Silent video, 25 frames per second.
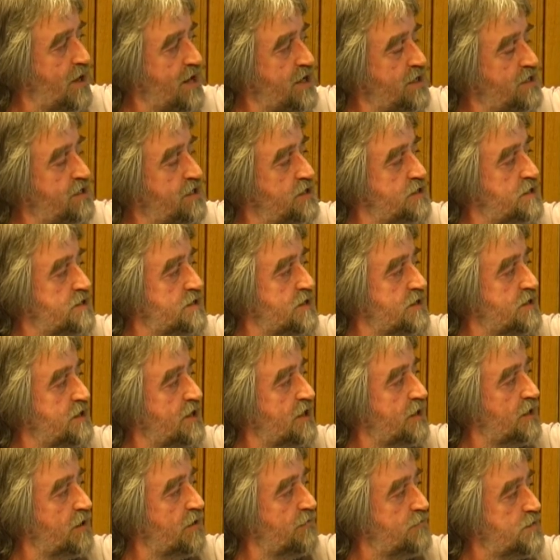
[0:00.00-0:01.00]
eight inches I
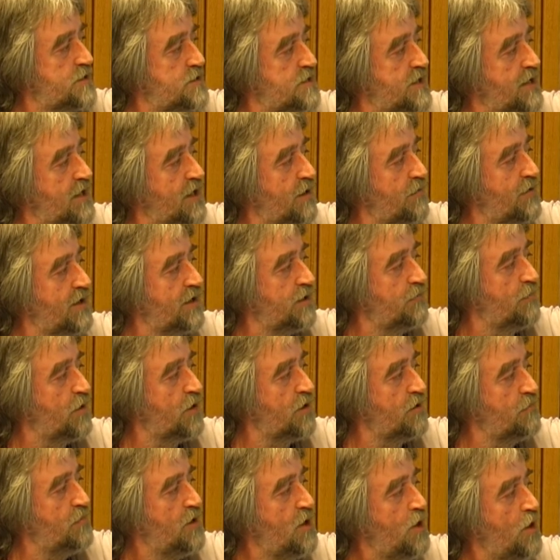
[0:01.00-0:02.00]
think, of steel around the
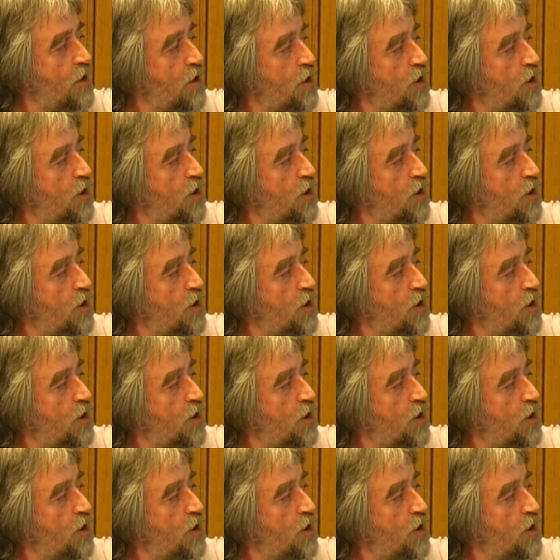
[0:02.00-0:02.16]
bottom,